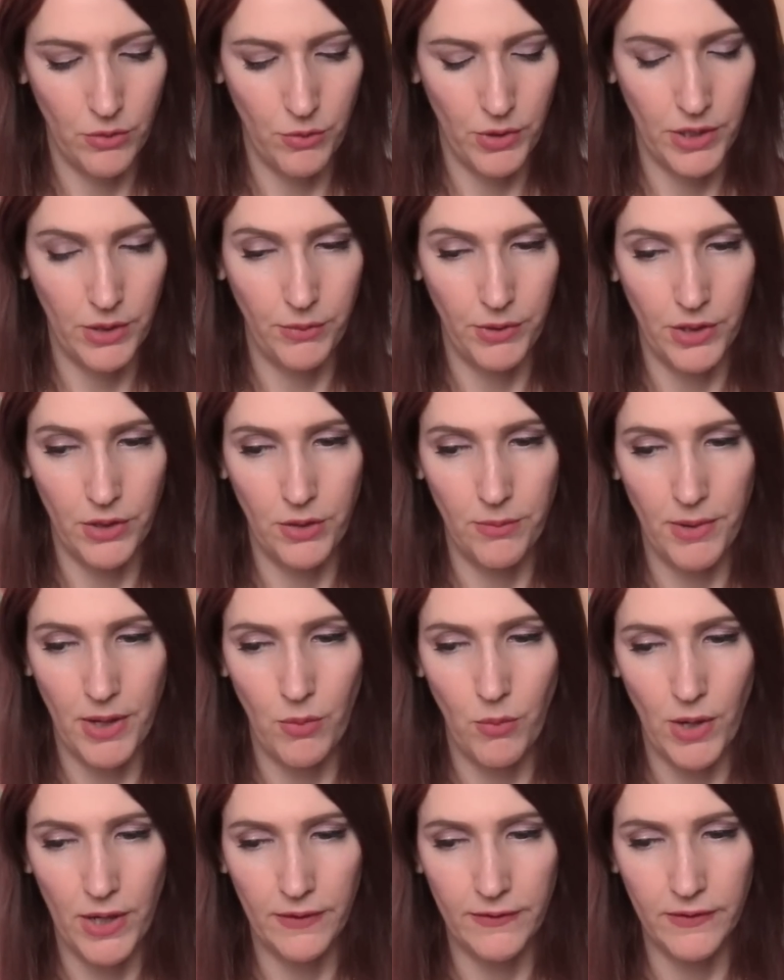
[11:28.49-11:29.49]
the one they want to know
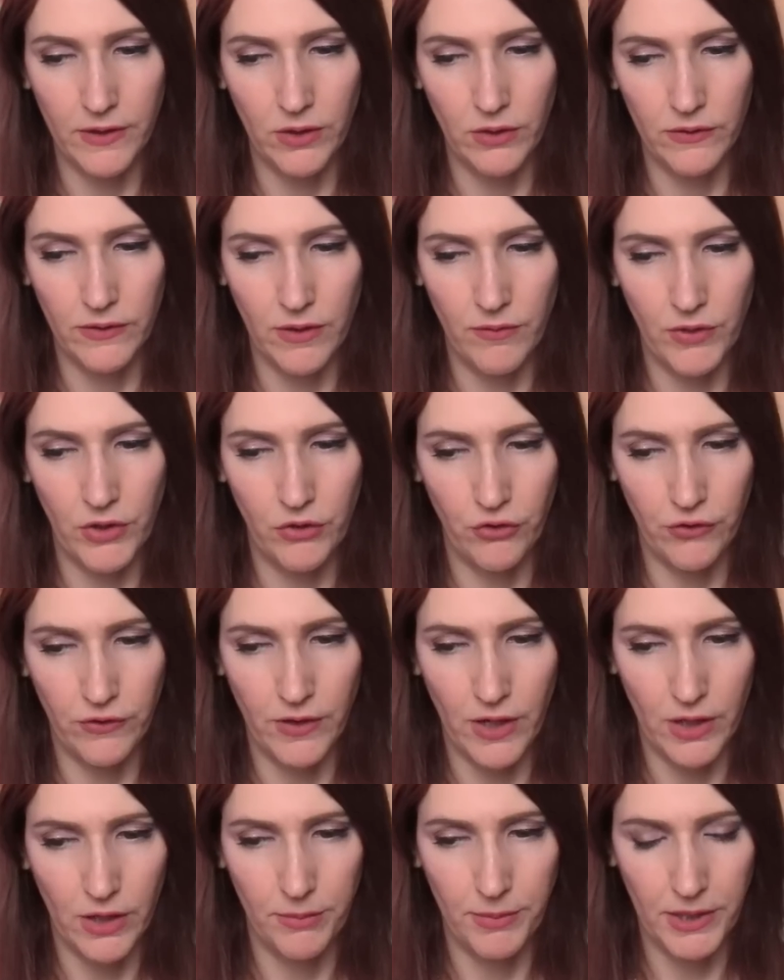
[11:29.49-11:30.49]
about, why is Leo's love interest
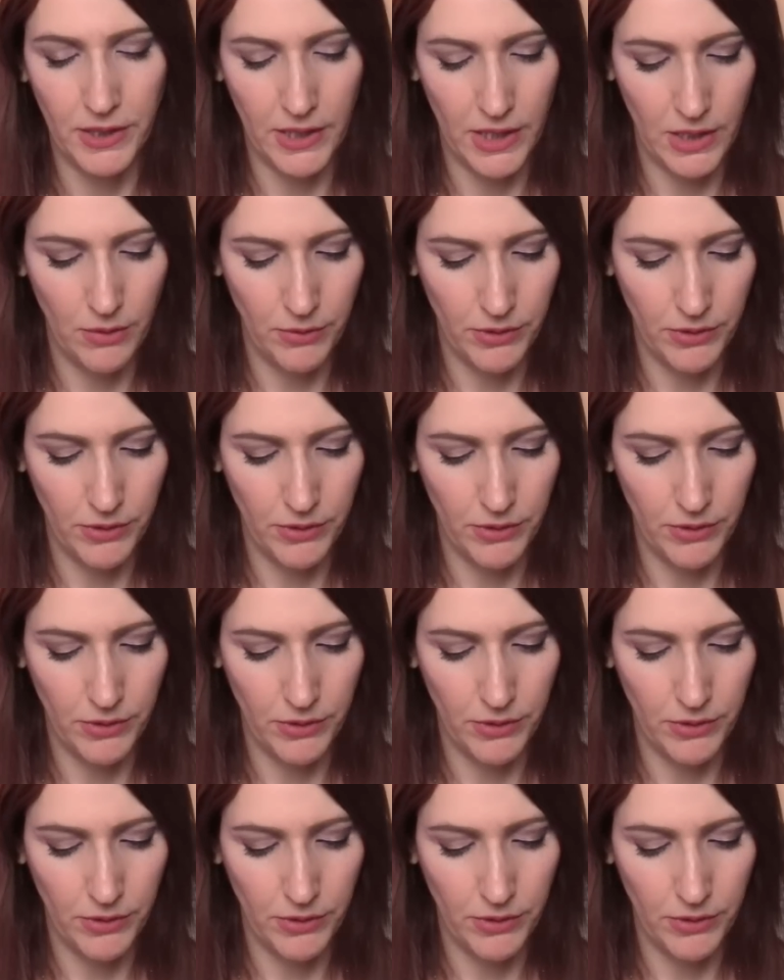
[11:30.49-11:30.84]
not communicating